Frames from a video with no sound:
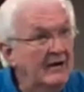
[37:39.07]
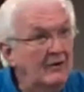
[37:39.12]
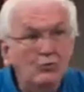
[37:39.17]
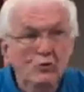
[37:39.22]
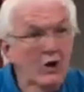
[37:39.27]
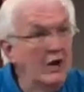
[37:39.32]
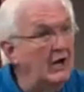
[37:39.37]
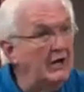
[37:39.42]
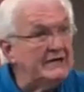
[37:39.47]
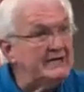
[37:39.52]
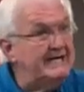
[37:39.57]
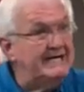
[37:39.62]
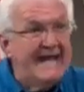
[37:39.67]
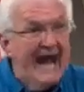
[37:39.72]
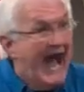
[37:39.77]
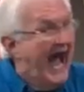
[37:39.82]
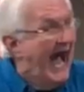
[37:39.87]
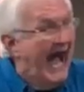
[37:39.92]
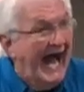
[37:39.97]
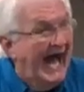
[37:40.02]
will
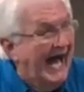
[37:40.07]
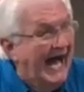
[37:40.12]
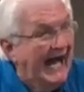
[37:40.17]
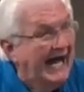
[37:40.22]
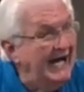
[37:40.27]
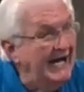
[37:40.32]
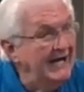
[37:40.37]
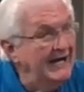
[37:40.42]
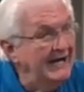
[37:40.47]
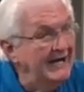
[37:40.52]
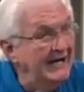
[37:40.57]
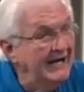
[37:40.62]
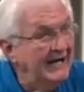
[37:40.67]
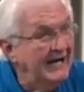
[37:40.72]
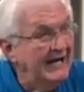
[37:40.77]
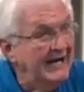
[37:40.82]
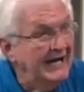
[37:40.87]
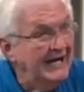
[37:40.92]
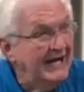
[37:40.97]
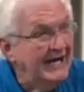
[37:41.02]
die.
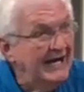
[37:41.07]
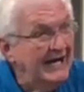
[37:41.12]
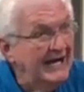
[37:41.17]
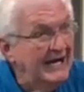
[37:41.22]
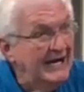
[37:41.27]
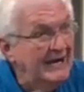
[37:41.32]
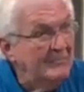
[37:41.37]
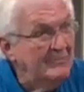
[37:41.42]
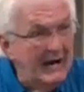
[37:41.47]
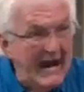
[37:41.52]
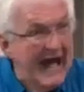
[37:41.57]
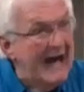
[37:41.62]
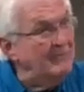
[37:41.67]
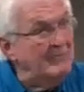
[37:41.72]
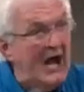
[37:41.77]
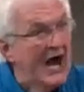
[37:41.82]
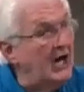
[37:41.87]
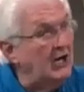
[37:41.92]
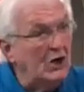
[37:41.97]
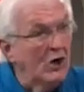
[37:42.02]
But I'm
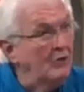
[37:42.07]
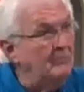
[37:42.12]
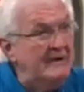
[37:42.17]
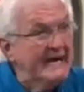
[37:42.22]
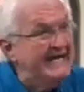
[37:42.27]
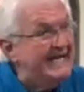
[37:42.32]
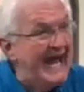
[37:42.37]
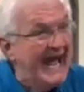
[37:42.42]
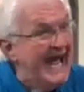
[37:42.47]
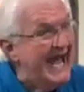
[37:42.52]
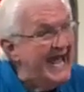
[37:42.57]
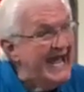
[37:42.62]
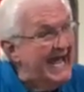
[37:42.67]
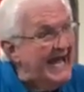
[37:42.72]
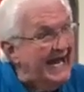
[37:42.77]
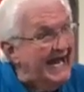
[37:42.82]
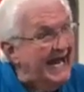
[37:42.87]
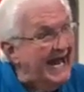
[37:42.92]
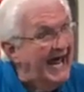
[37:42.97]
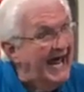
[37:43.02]
not going to be dead.